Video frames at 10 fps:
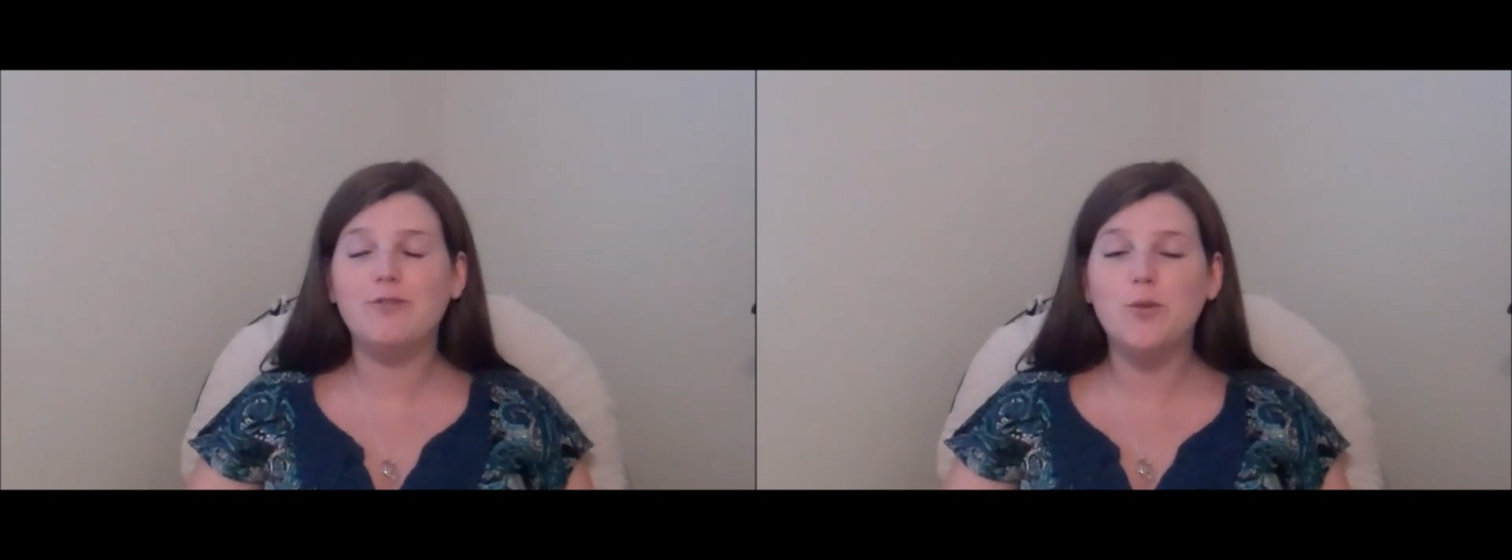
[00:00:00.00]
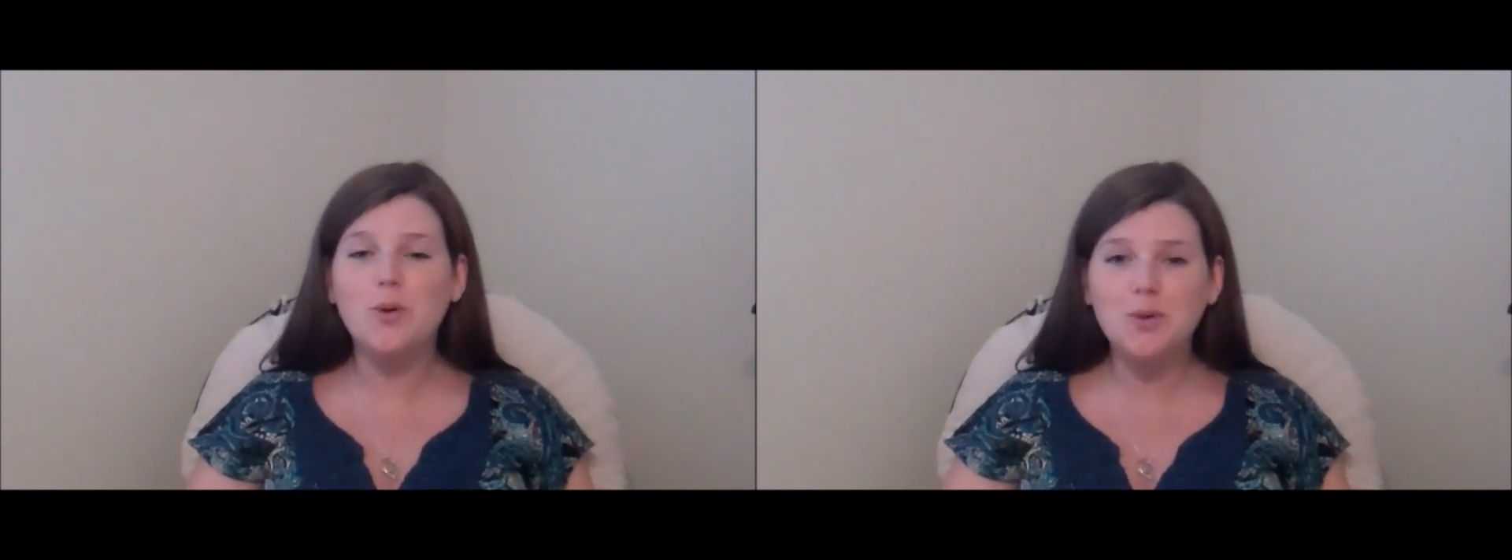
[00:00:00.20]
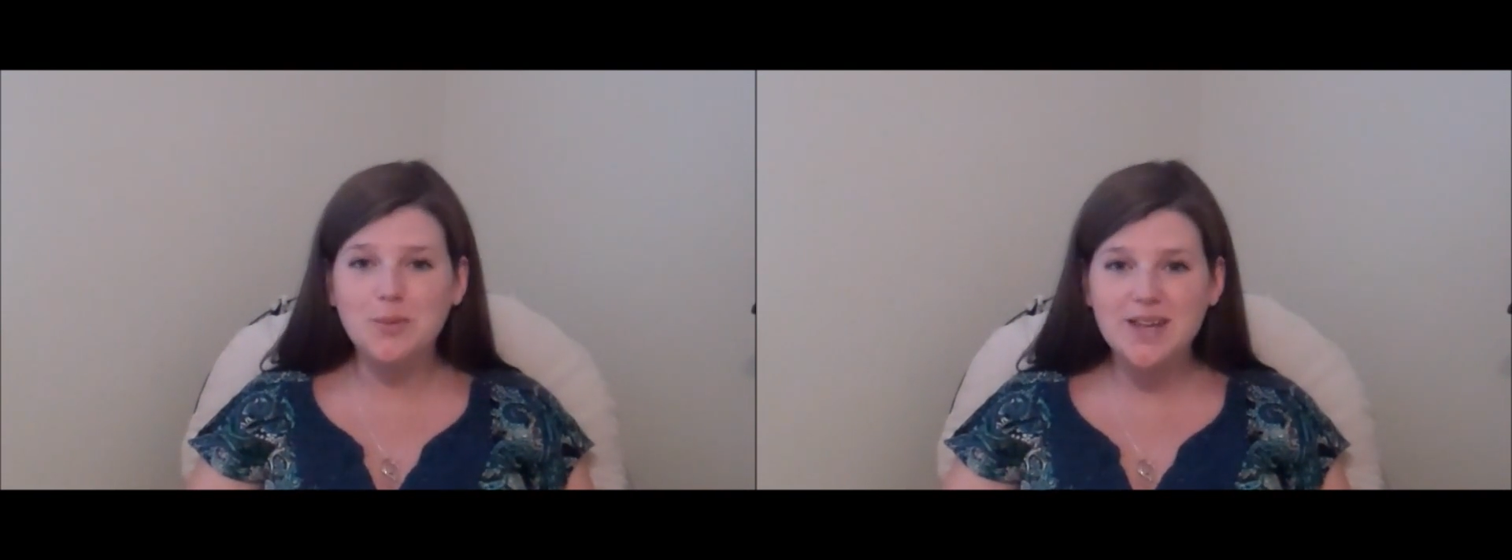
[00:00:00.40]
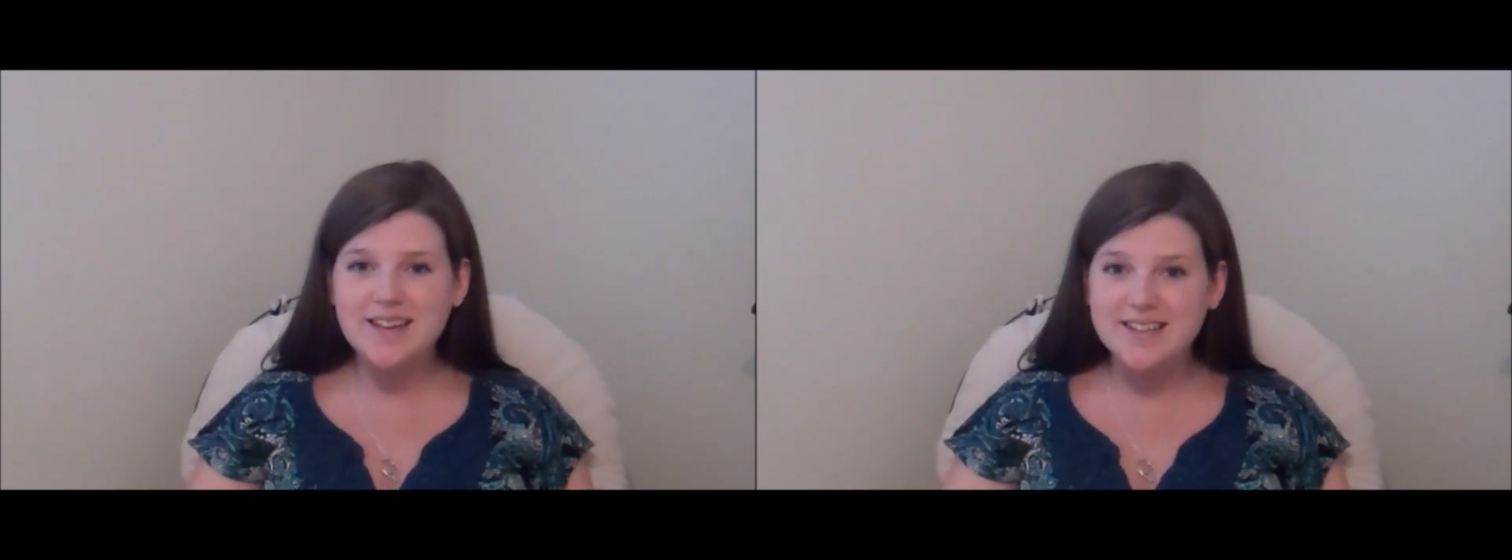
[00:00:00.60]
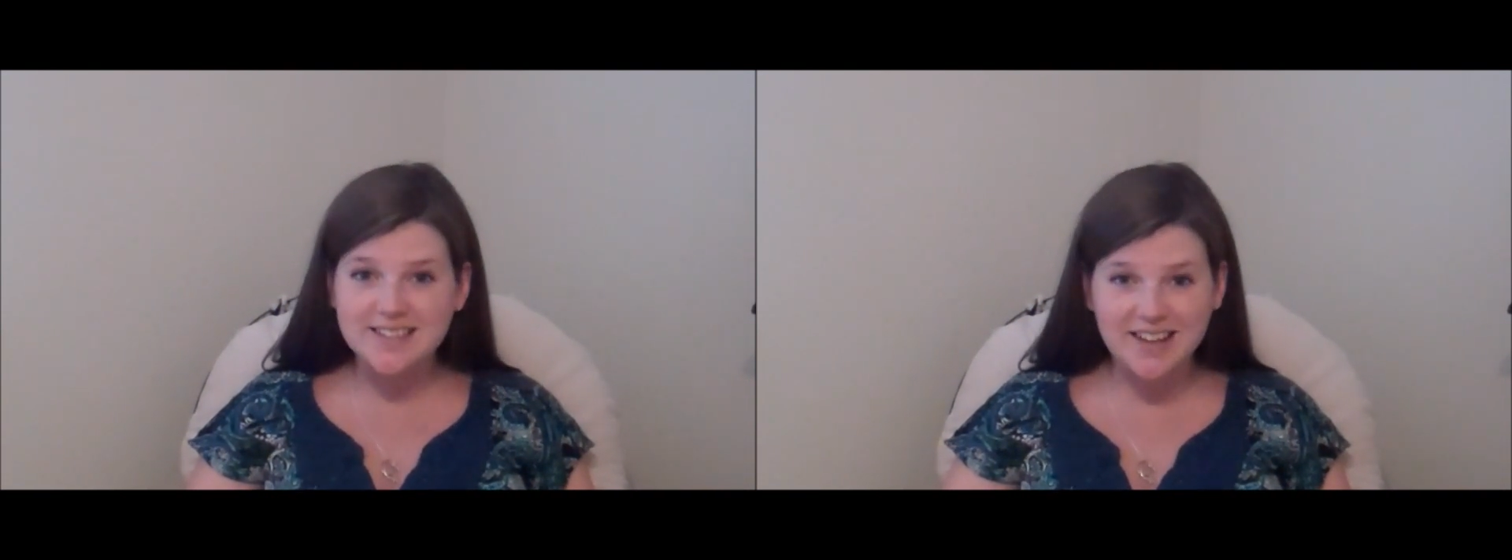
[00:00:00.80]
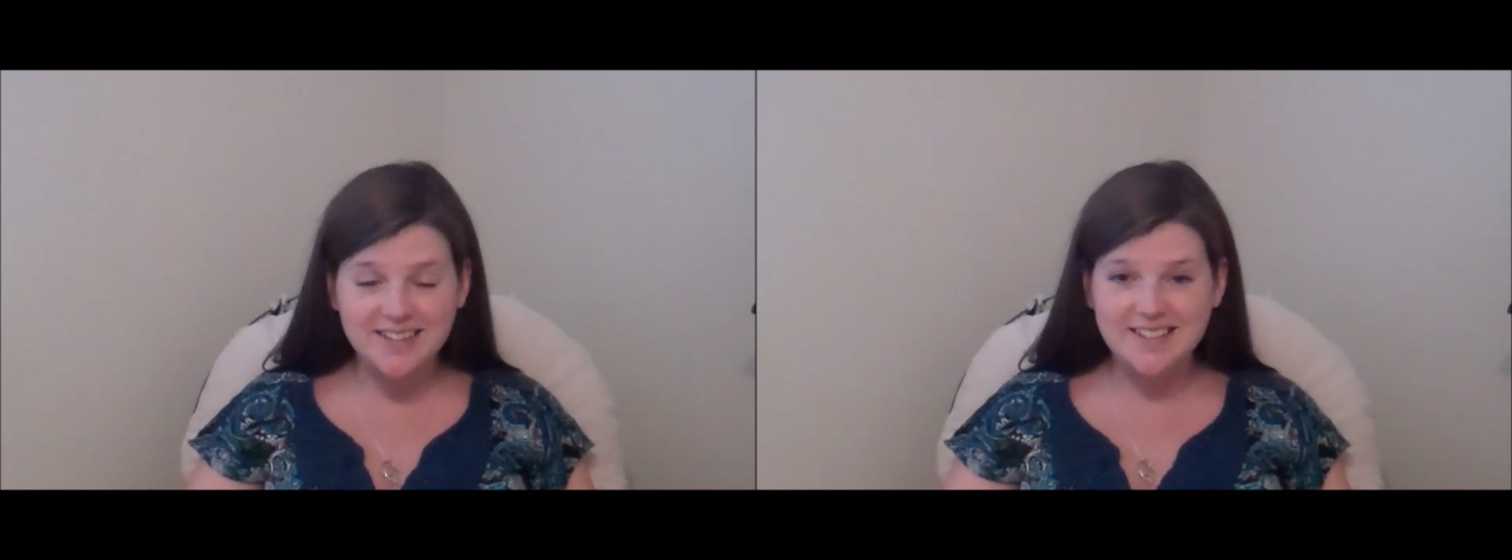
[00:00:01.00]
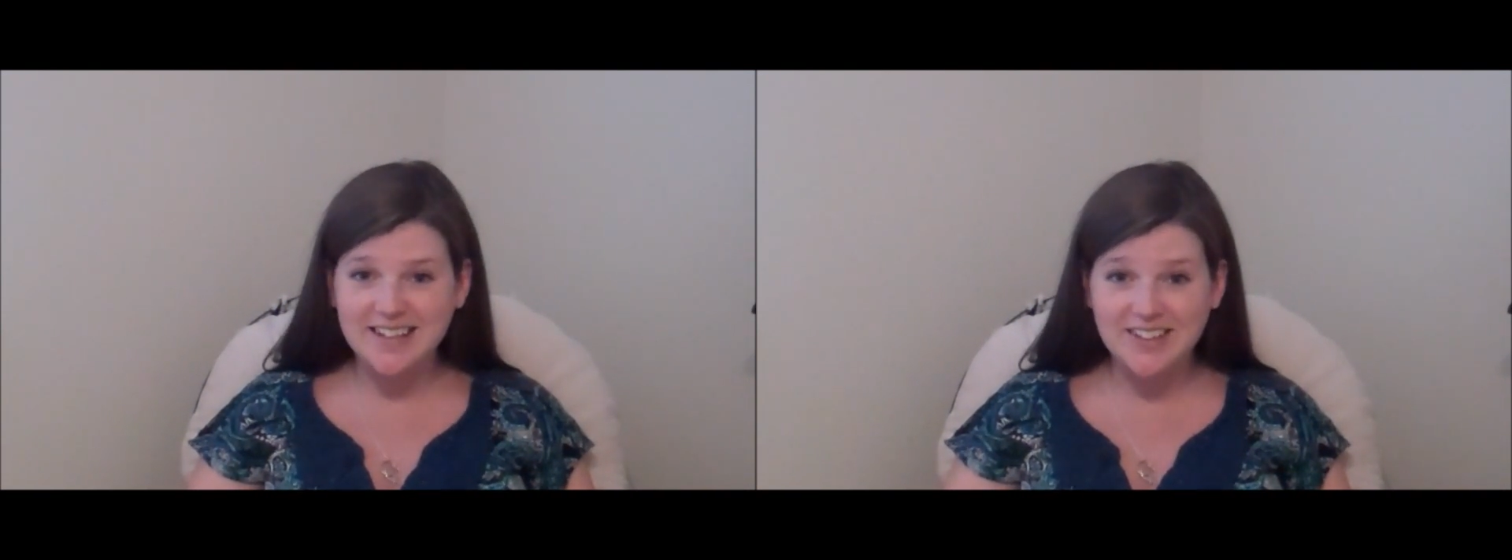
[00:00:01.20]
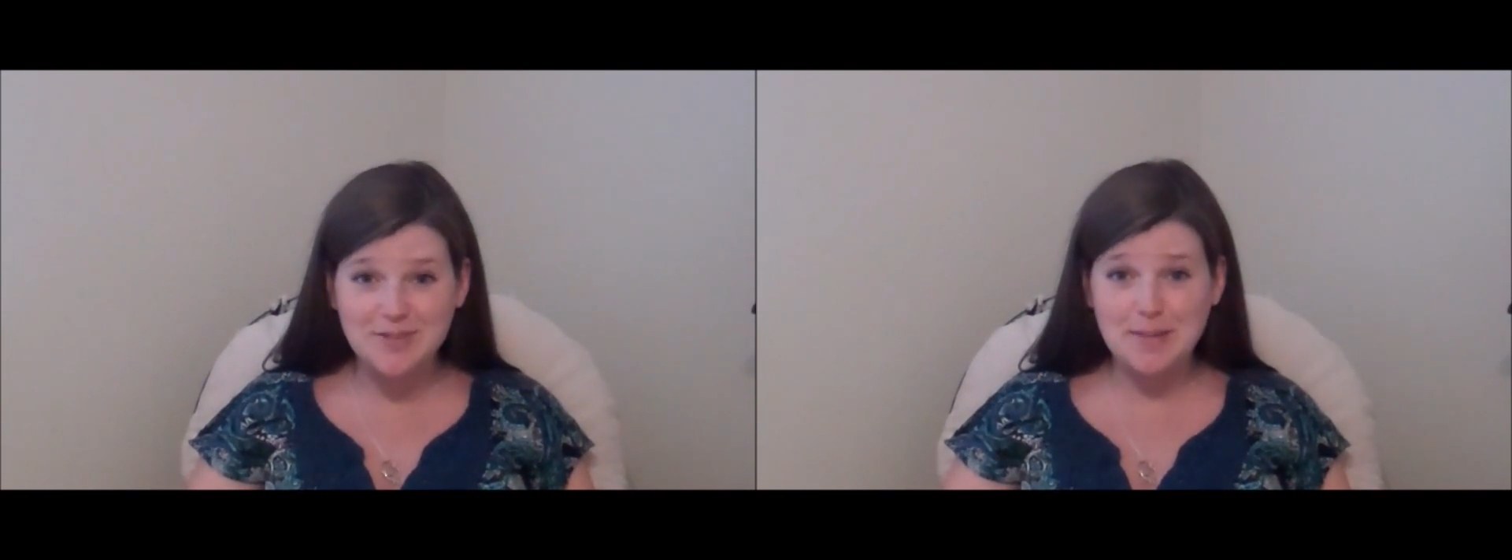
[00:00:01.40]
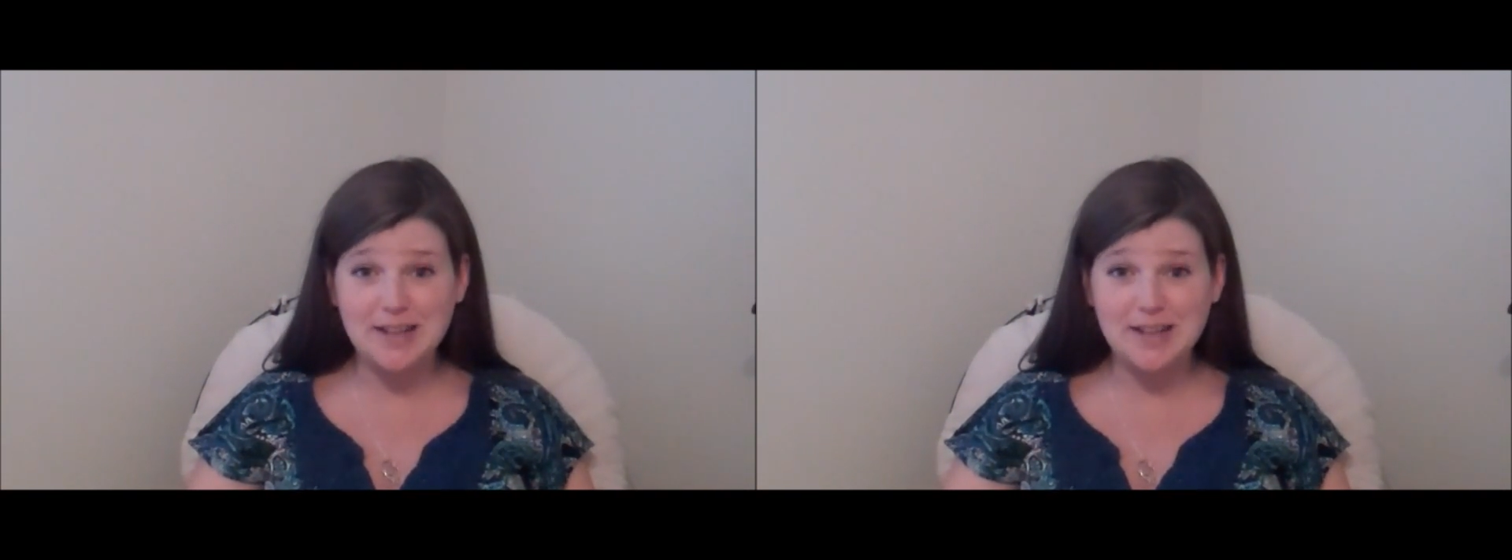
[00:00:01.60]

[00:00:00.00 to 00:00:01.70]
4 weeks until